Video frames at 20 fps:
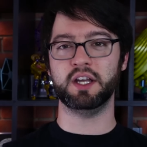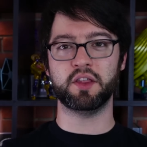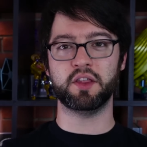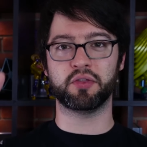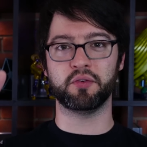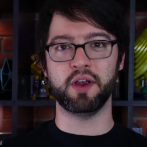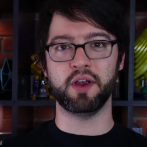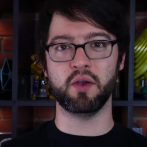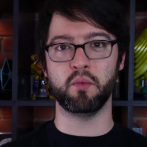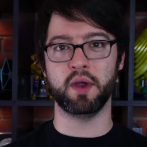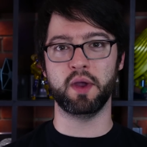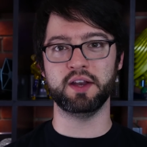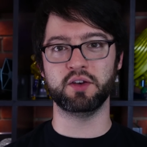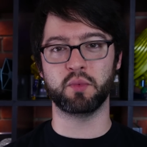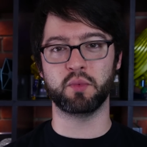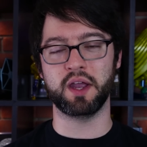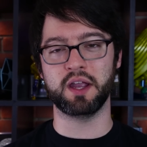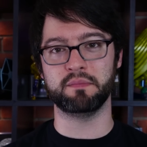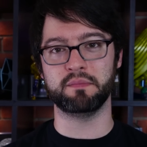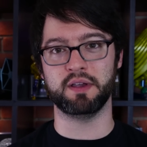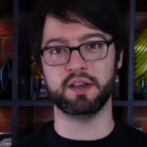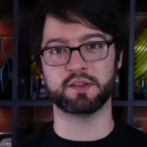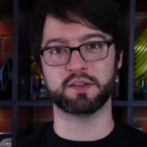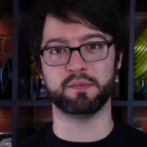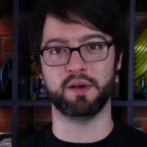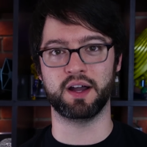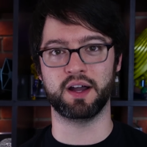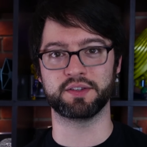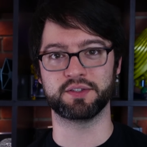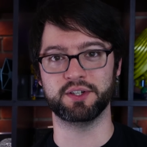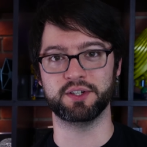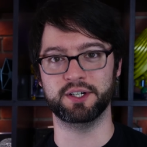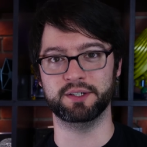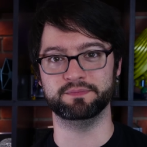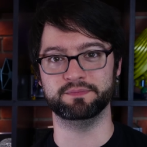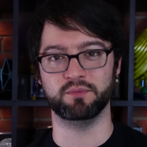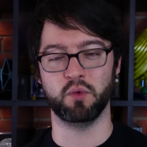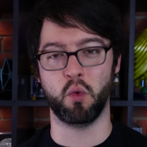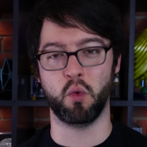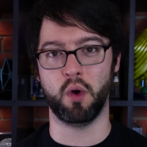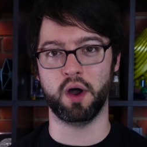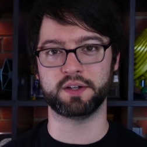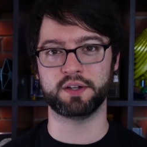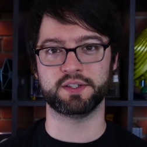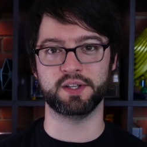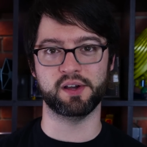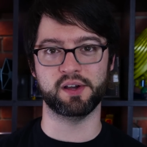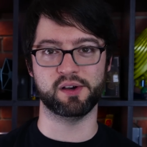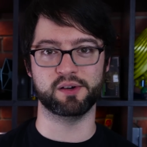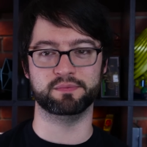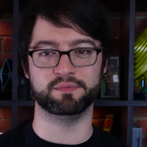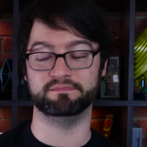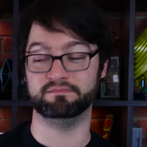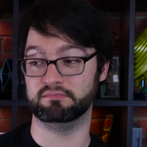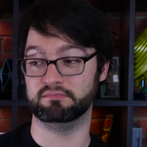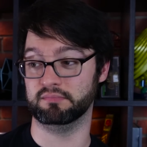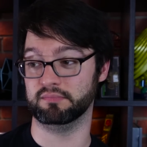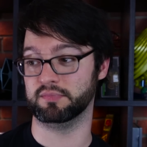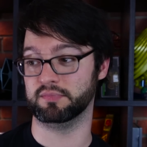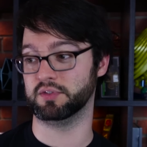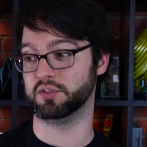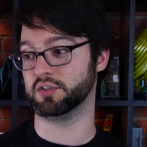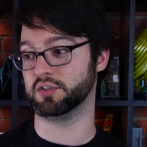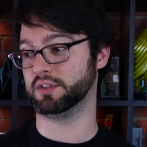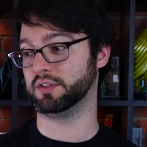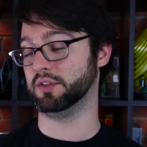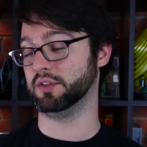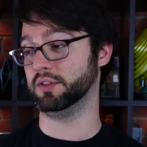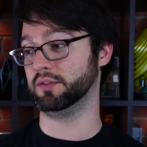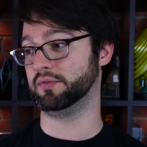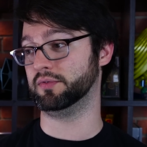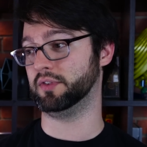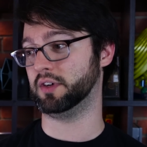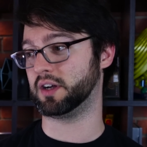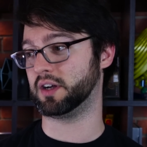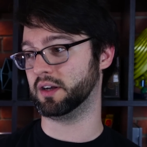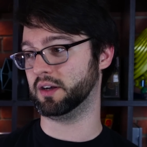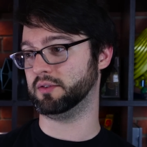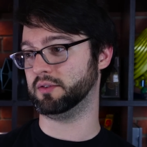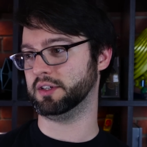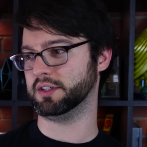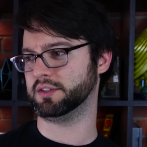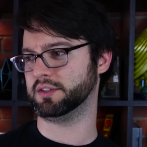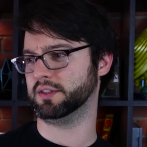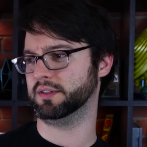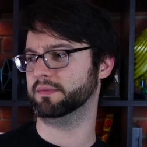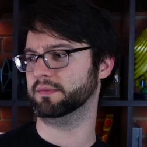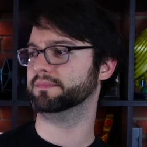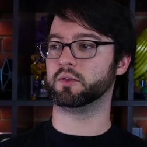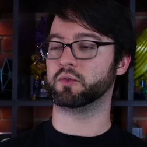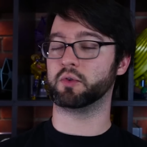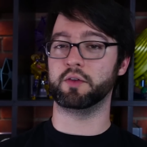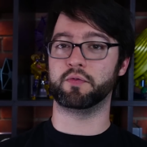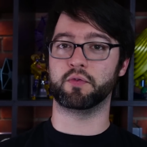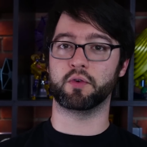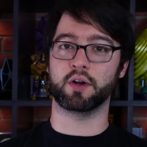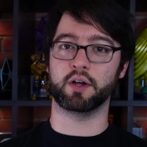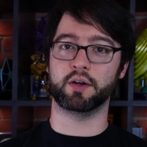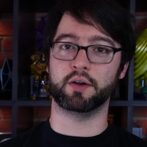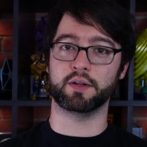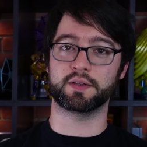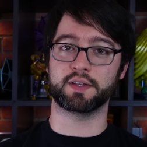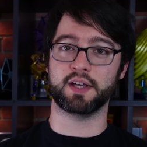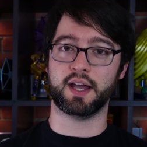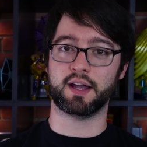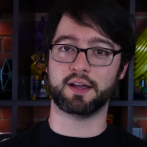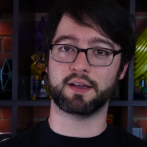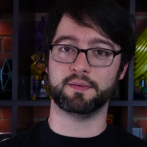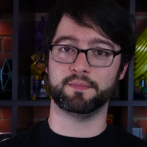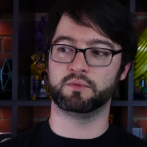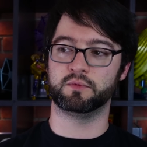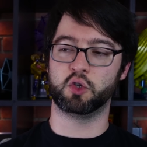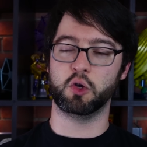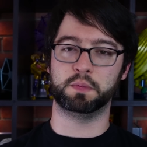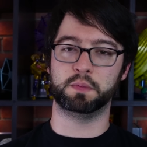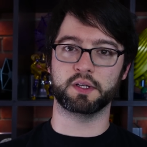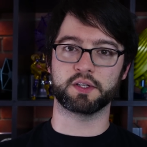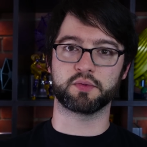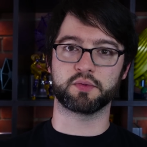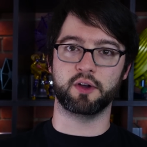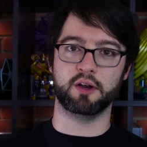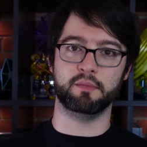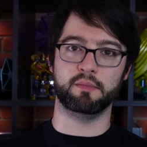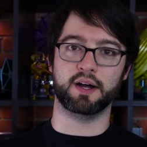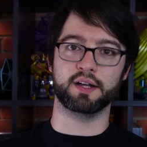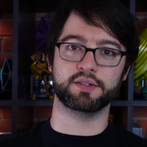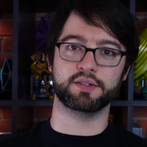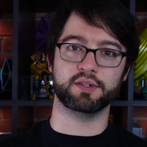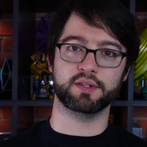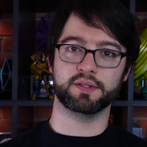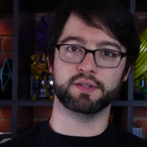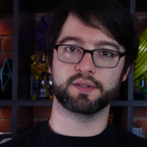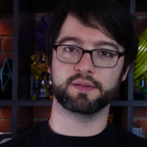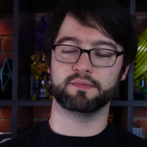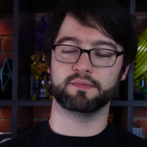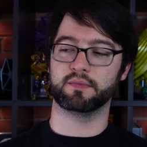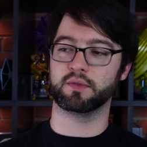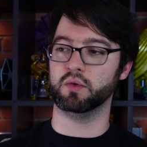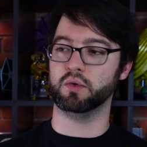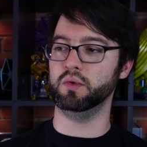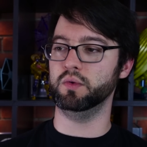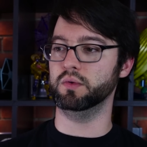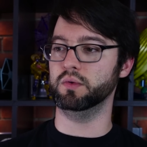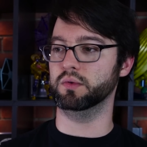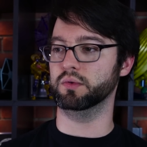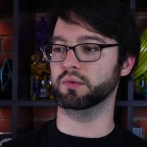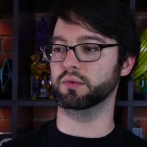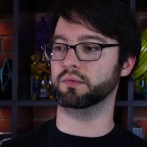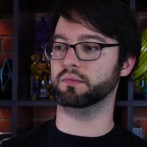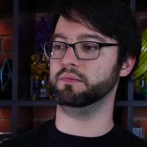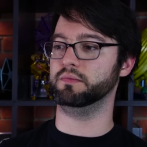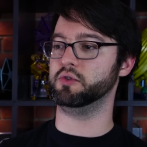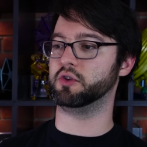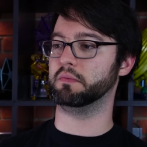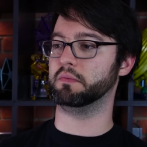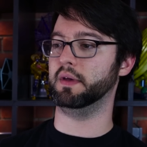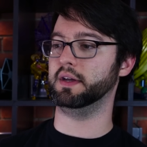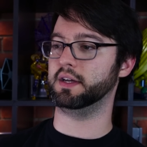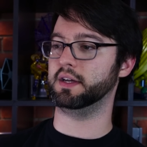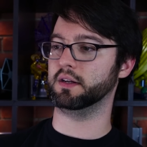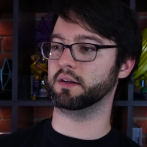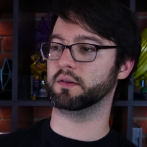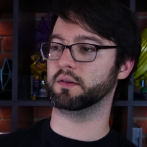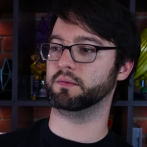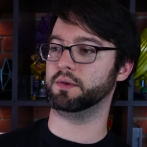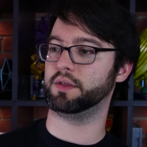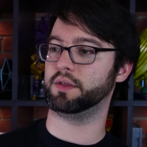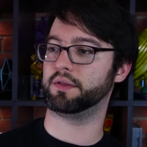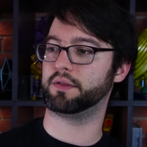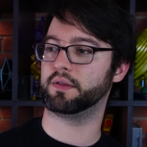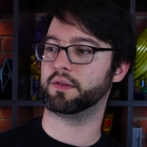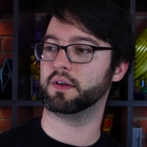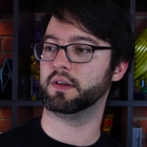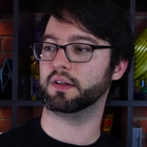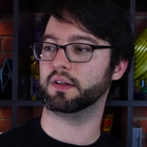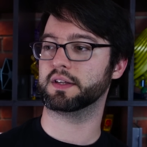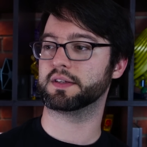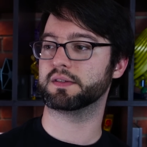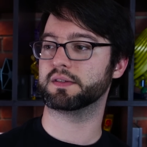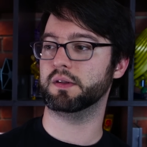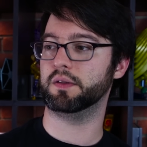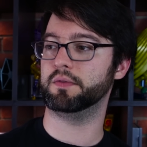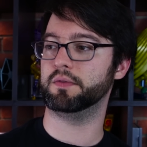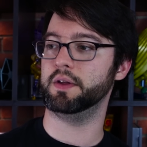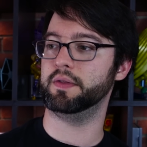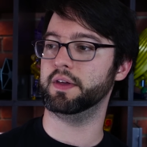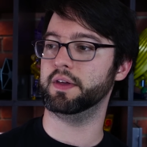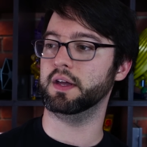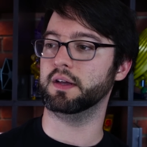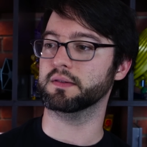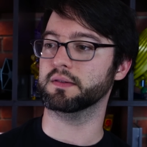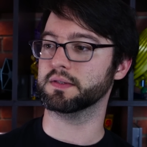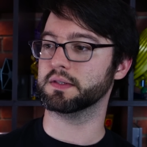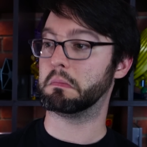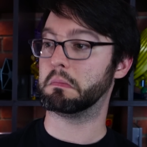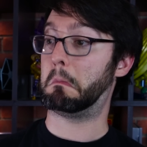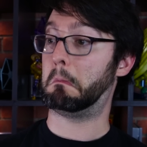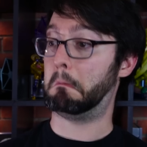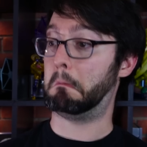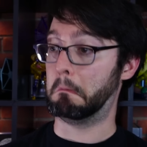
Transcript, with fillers: Link 3 Wind Wingbeast monster. What do? Good f***ing question. 2400 attack, 2+ wind monsters. Ooh, you can make it with less than 3 things.